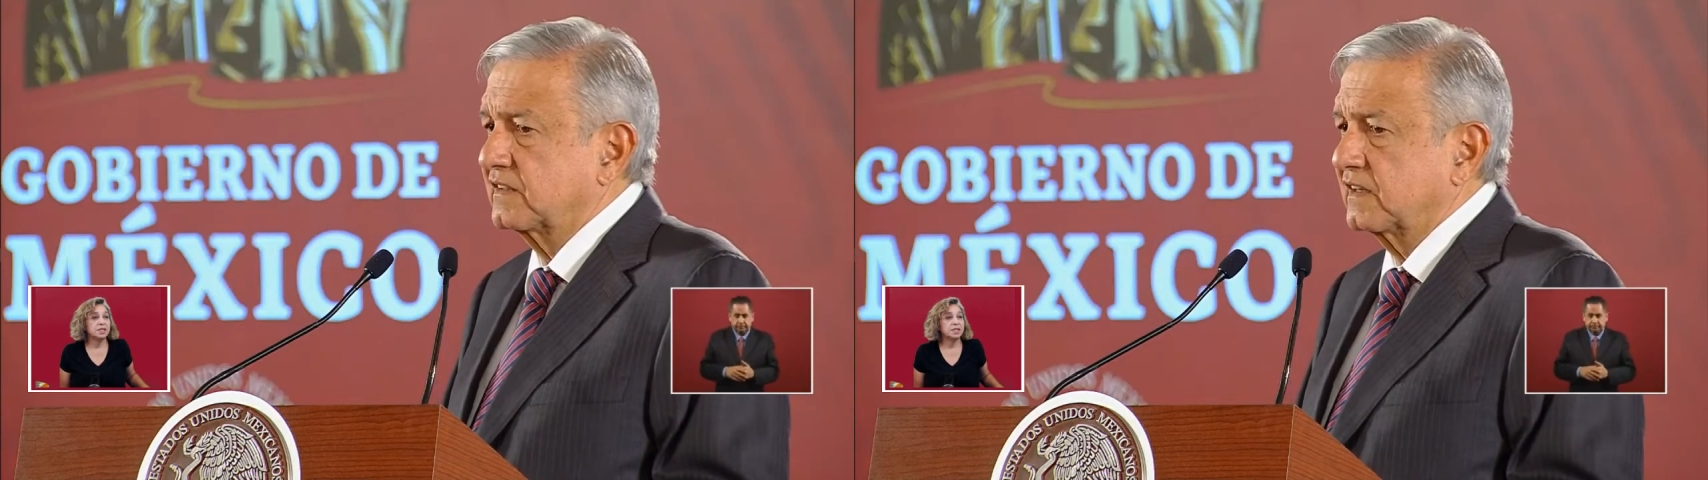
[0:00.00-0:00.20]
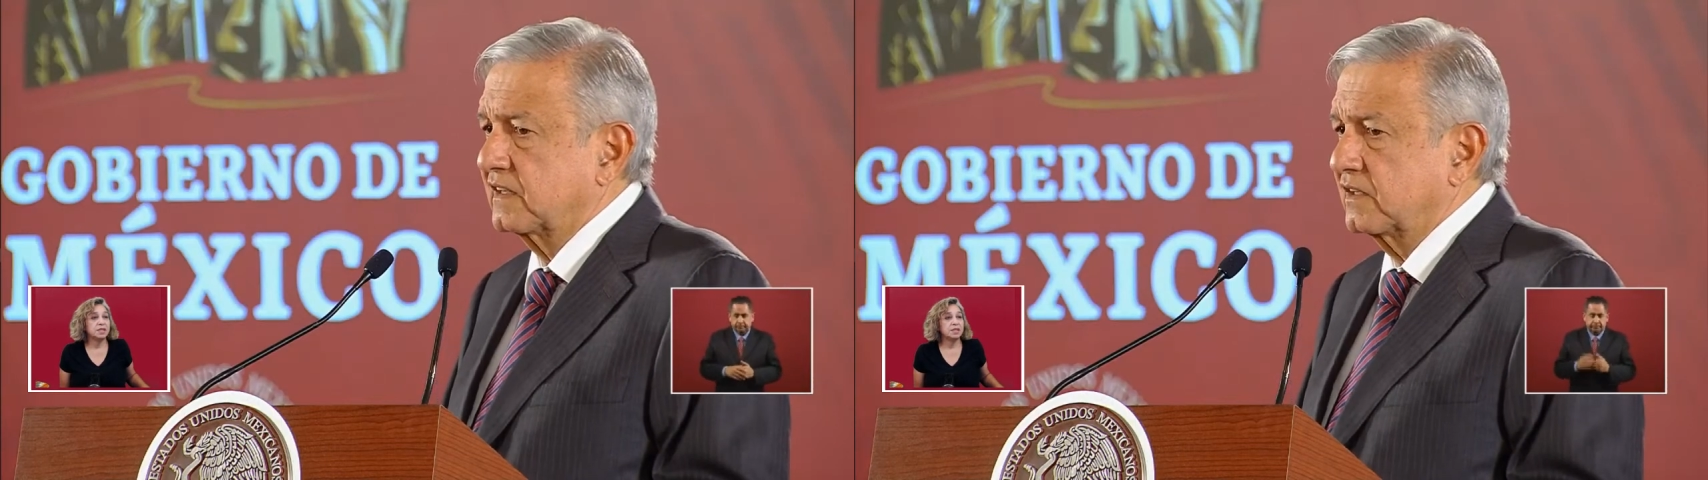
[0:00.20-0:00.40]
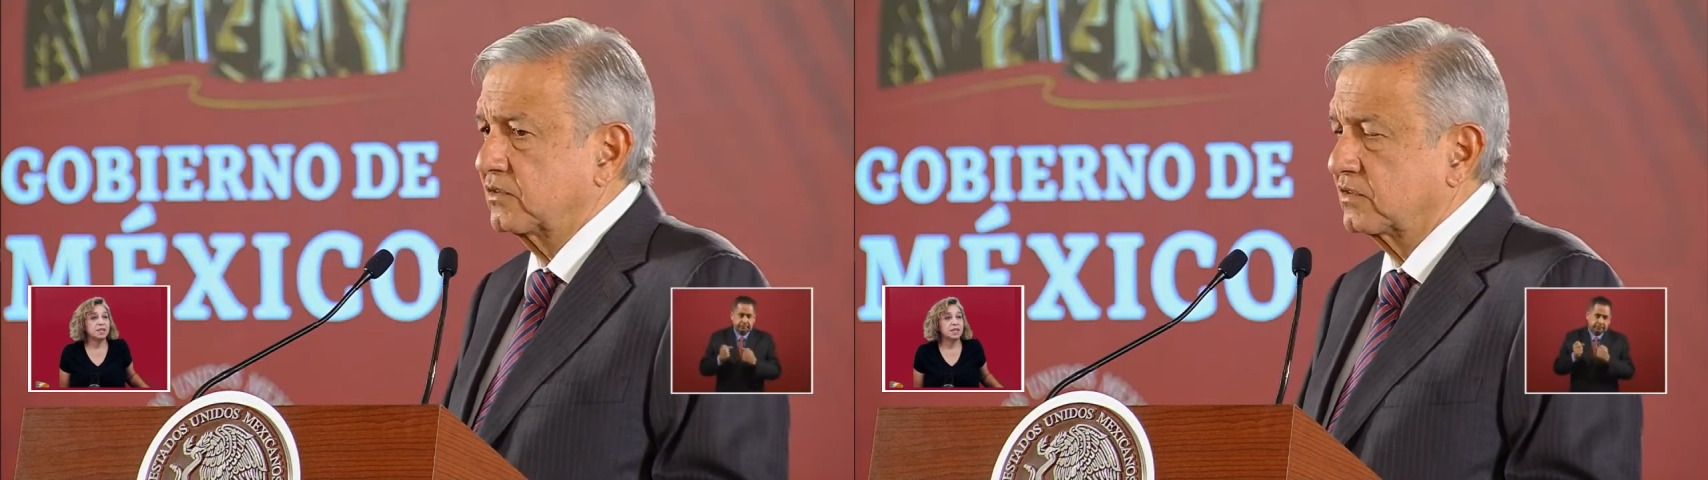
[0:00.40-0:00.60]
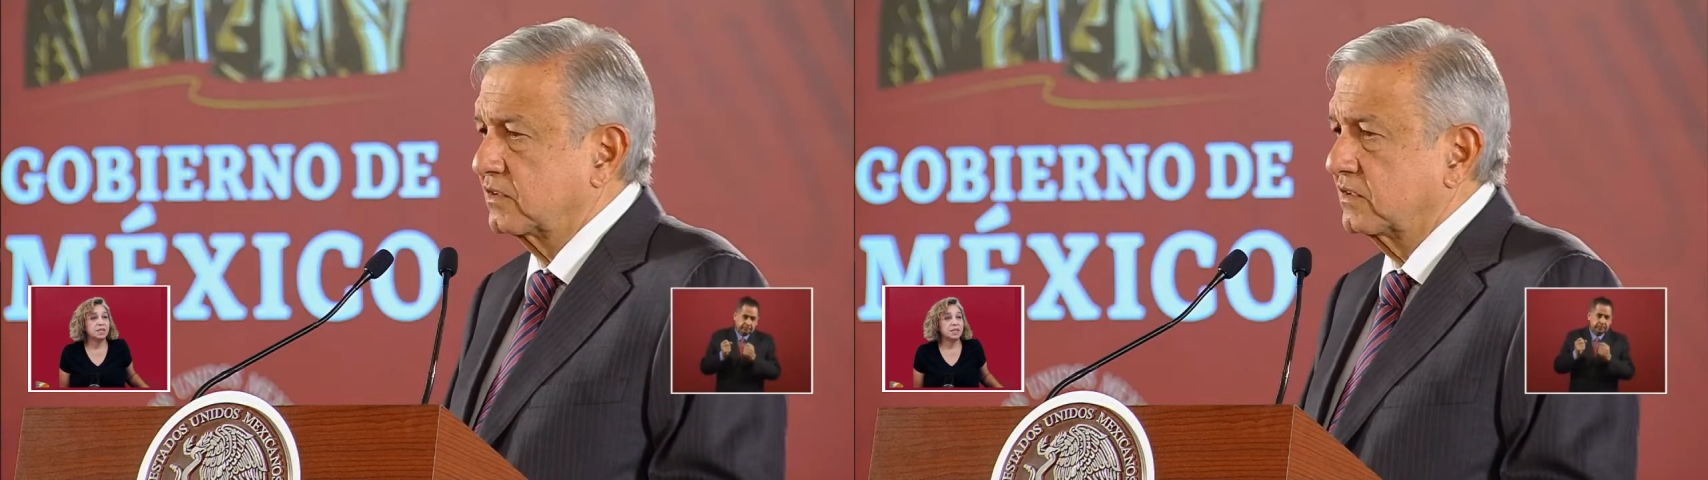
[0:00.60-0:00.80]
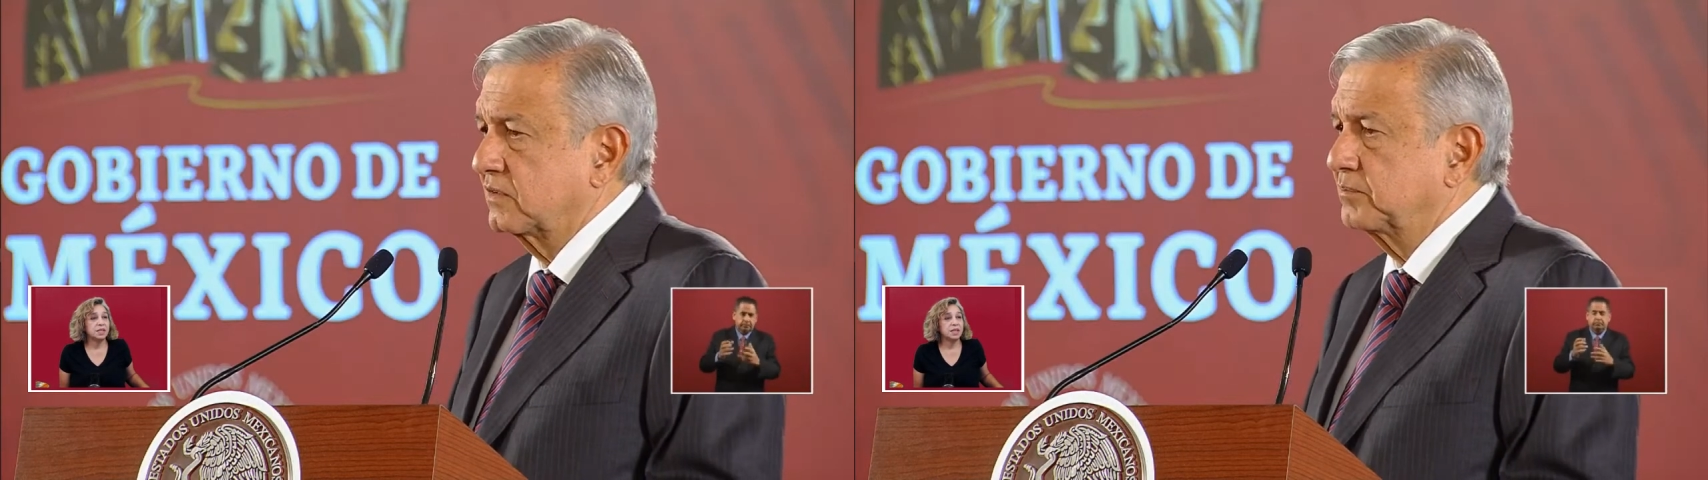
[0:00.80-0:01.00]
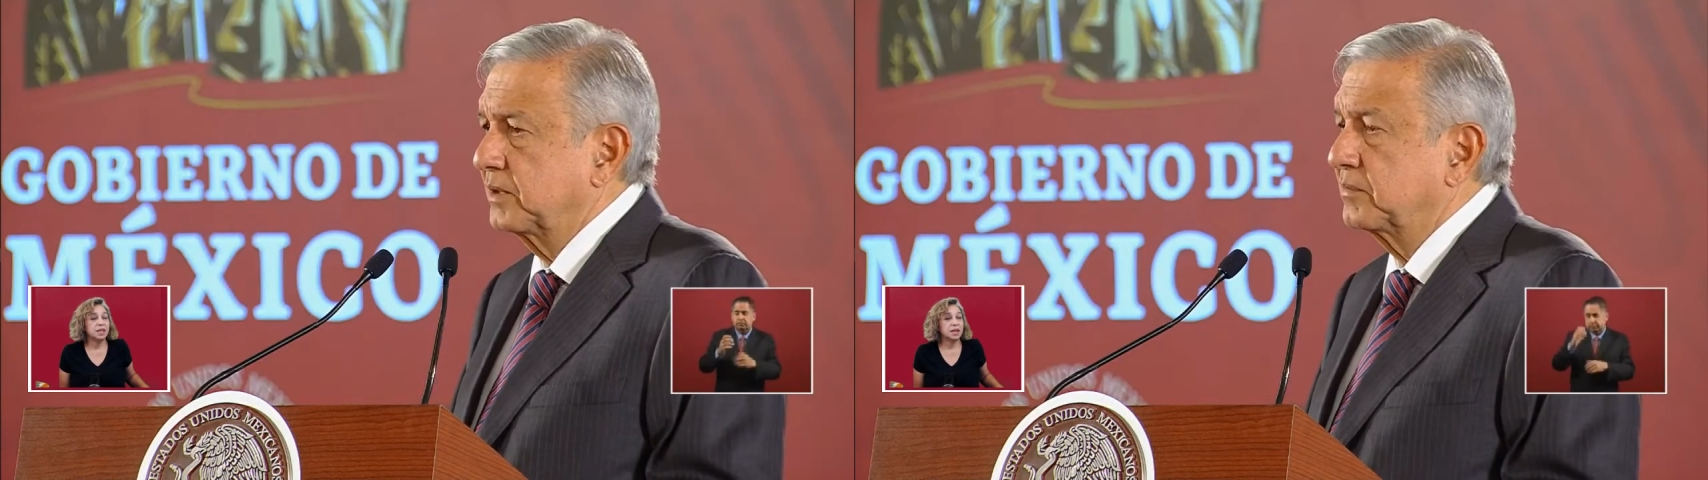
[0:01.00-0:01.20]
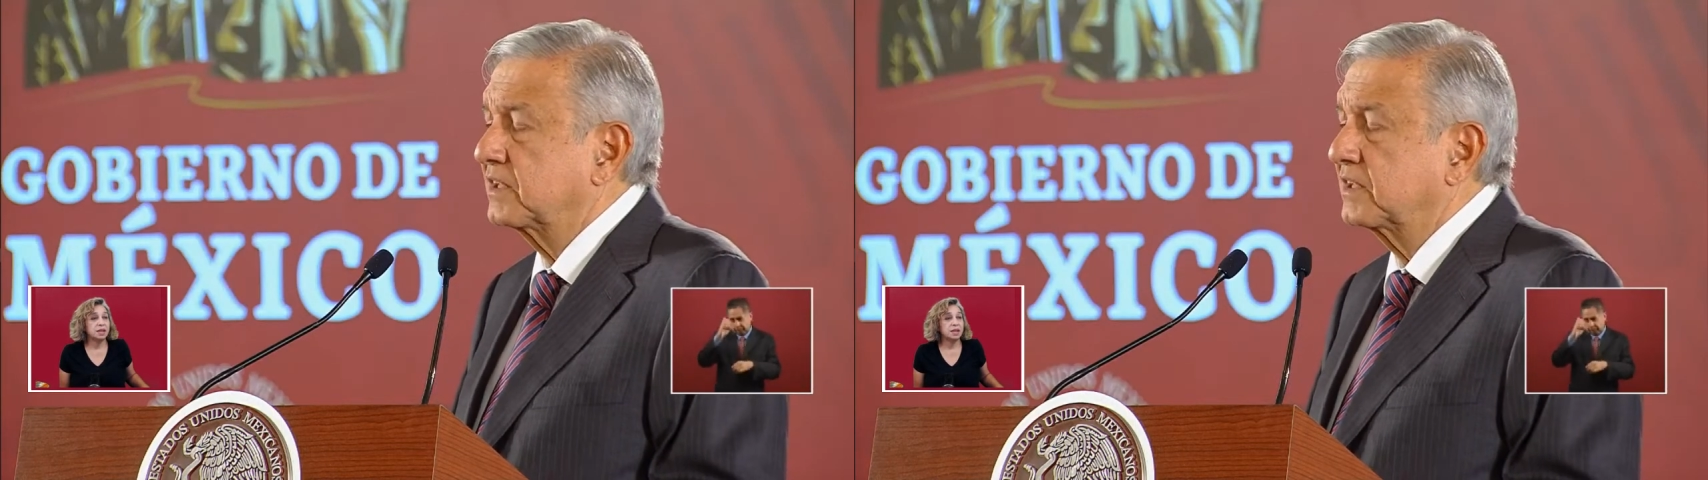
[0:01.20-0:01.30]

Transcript: these uh,